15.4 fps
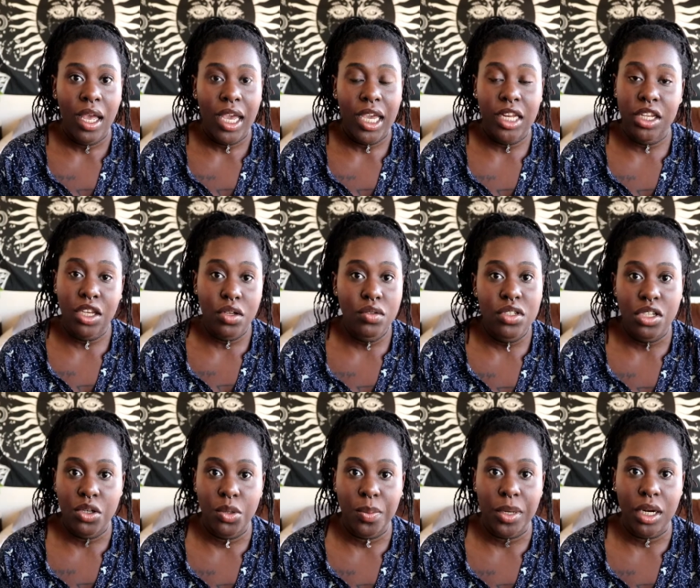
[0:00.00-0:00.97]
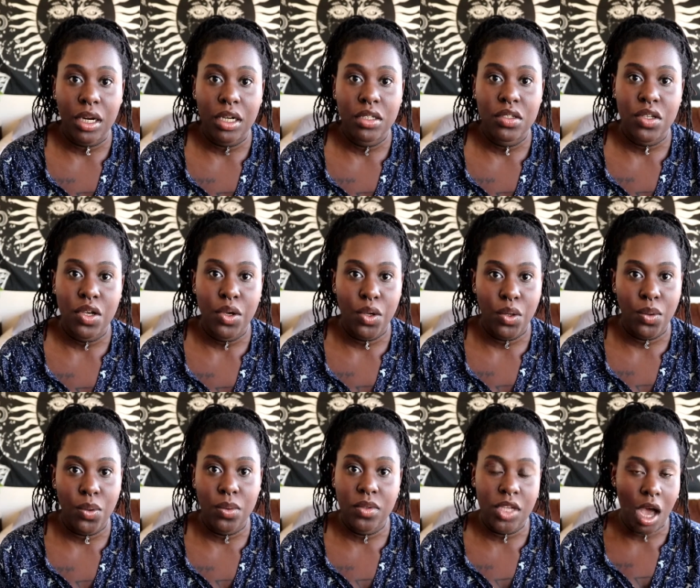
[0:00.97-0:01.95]
and YouTubers
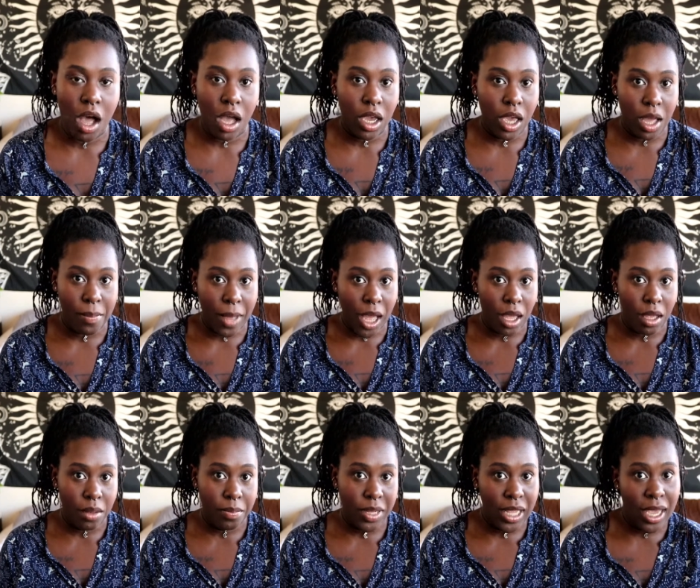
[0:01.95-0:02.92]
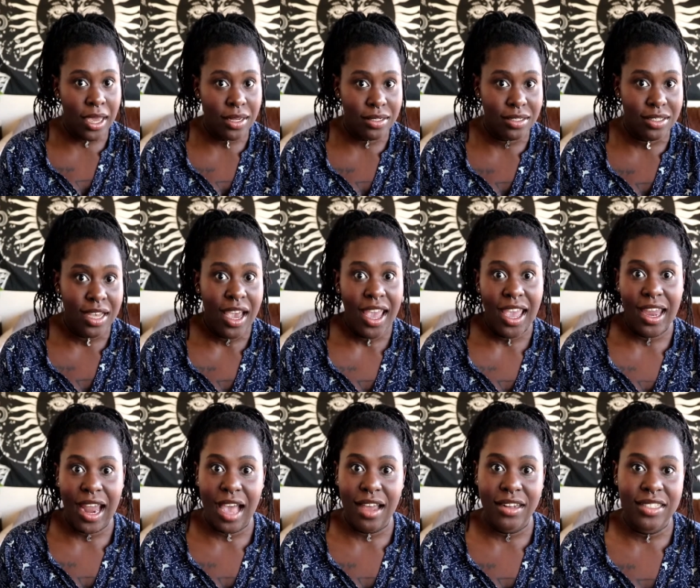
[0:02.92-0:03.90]
who talk about plants
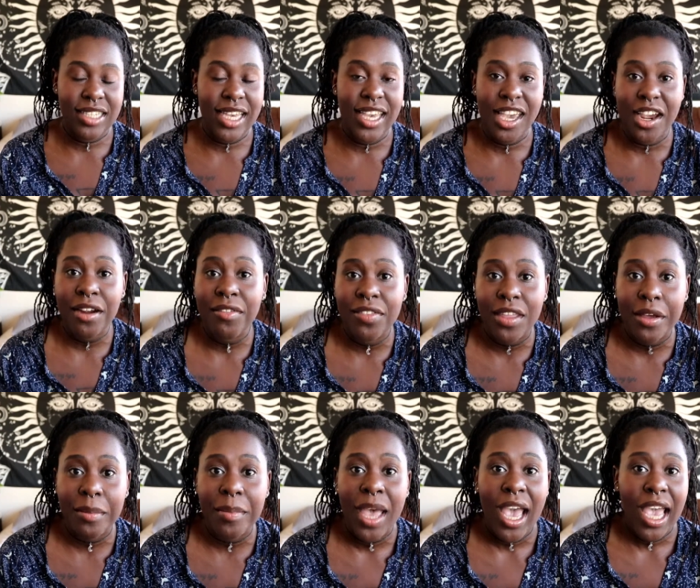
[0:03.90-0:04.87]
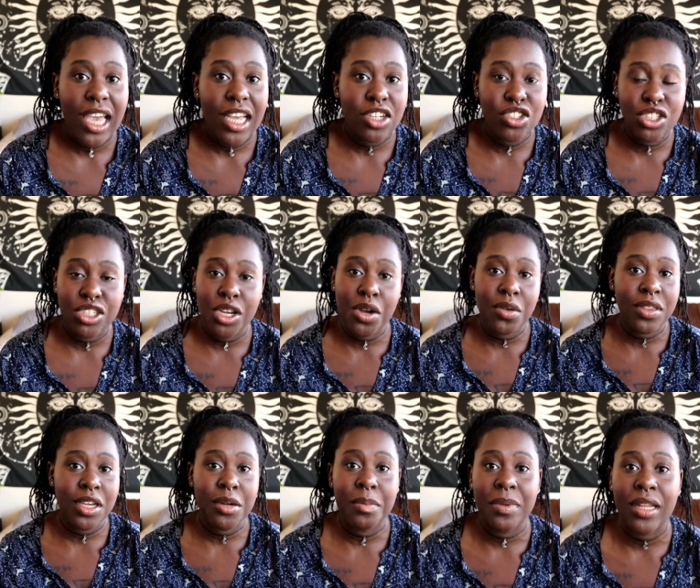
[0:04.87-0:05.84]
and how to take care of them and show
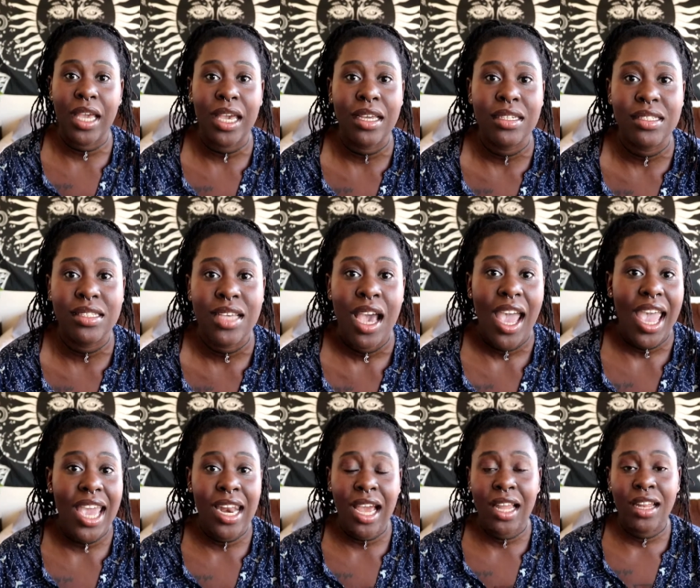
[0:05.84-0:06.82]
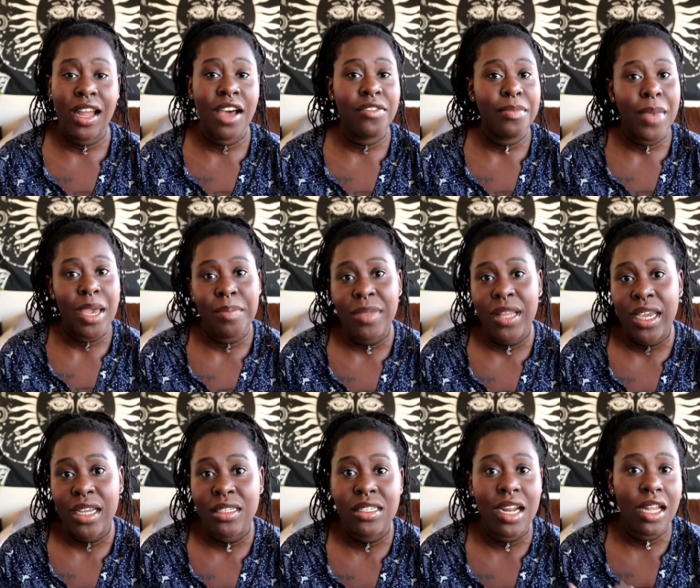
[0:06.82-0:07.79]
their plants. And I love my
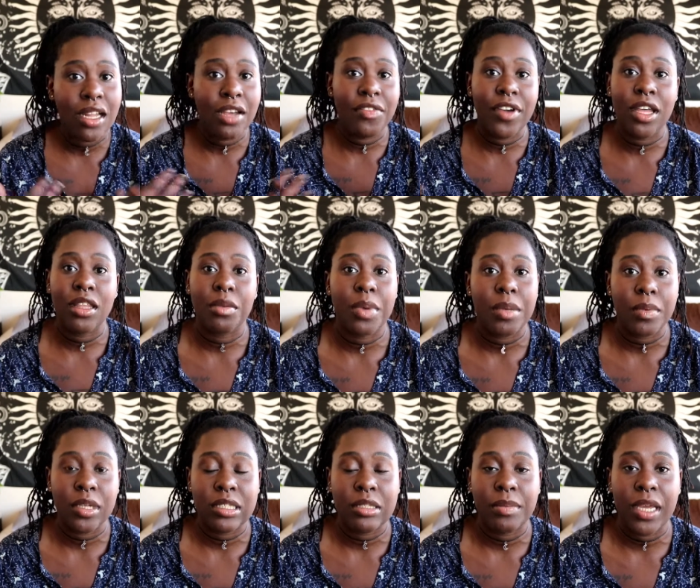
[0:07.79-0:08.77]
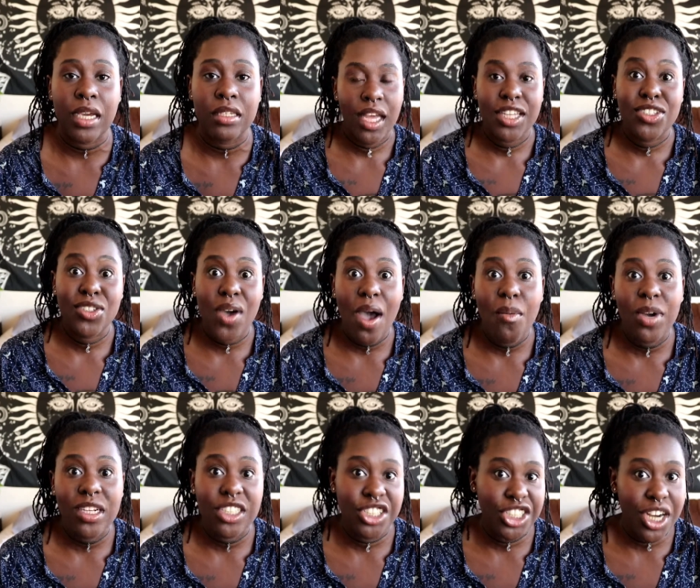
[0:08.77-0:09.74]
plants and I love other people's plants. So I
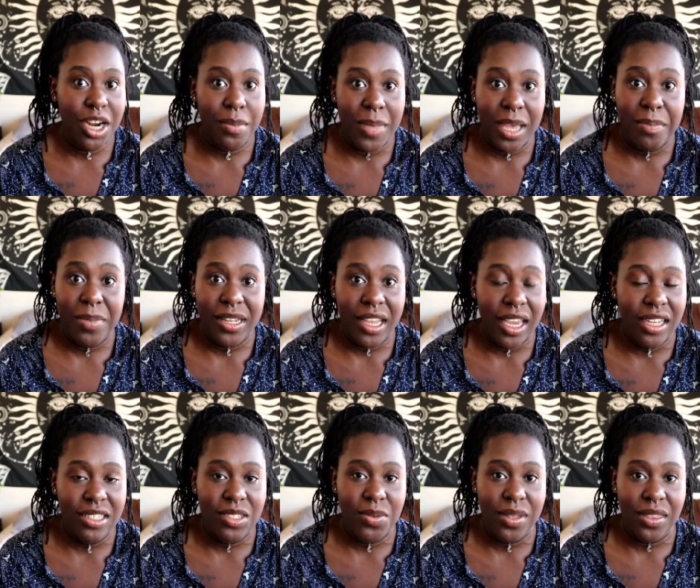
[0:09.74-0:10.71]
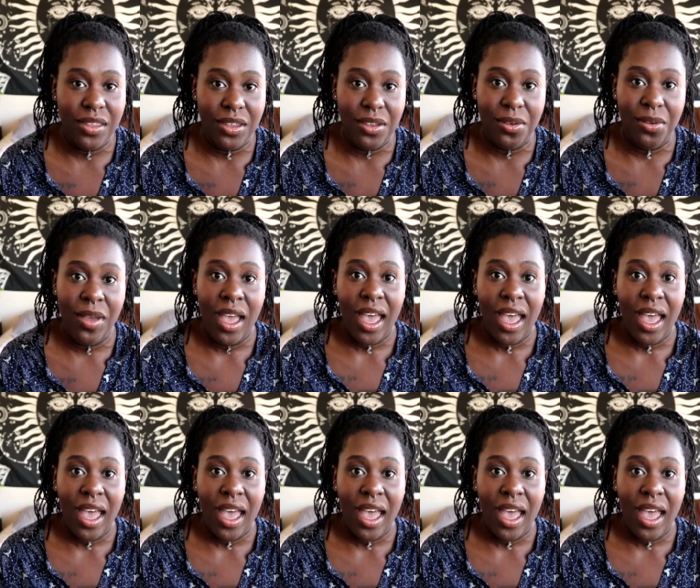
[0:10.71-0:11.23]
want to share my plants with you